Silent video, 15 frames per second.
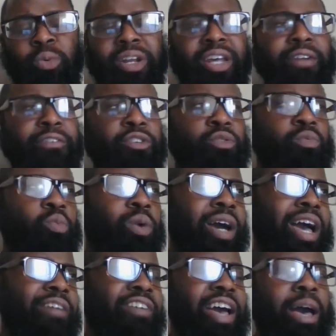Whatever you
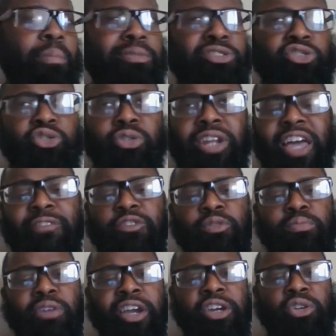whatever happens in your life,
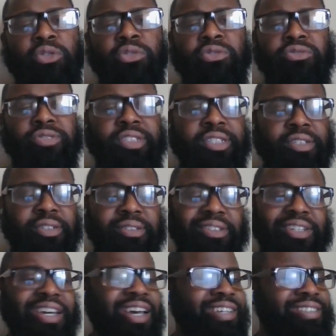you bring it on
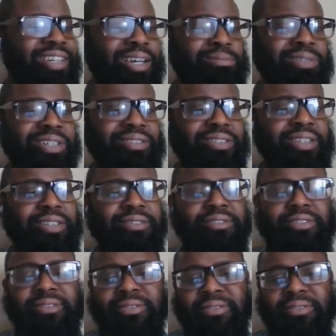nine times out of ten.